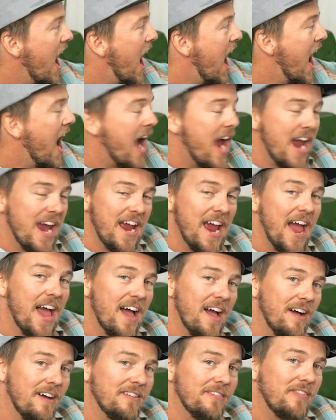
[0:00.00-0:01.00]
I
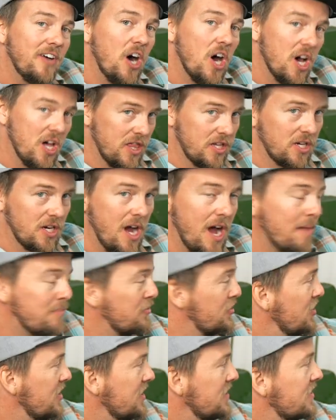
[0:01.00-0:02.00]
have other
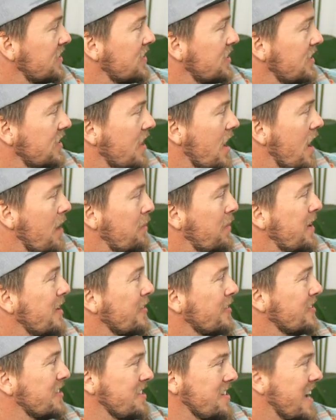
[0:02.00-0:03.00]
options. Up
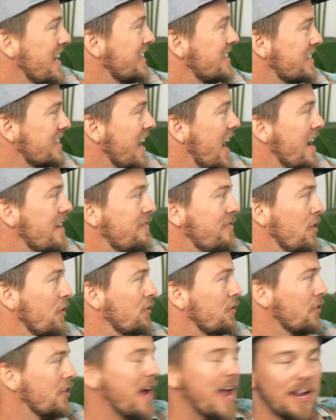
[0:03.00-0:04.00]
here is a night sky
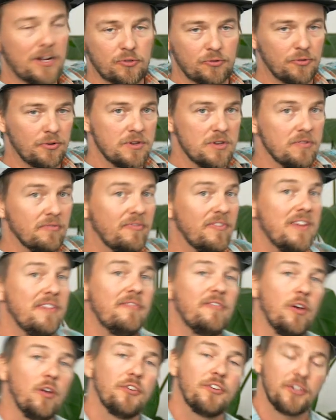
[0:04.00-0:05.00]
filter, extra UV
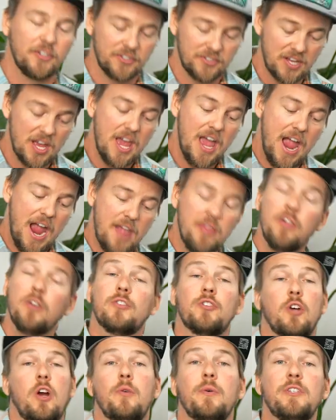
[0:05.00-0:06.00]
filters, and
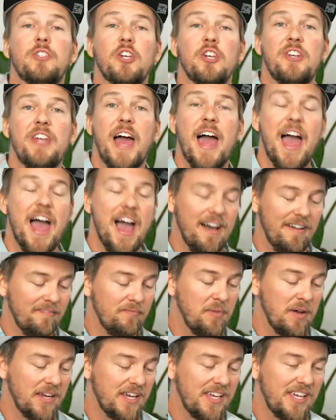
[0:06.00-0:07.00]
those are always good to have,
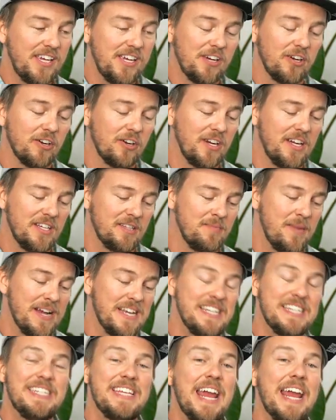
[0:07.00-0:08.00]
but here is my
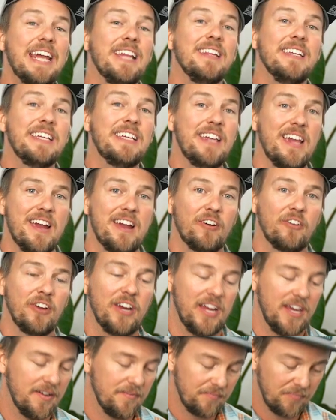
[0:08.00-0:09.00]
daily
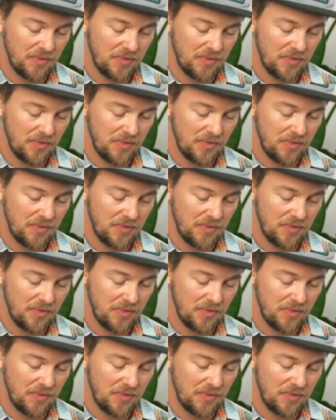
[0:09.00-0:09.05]
carry.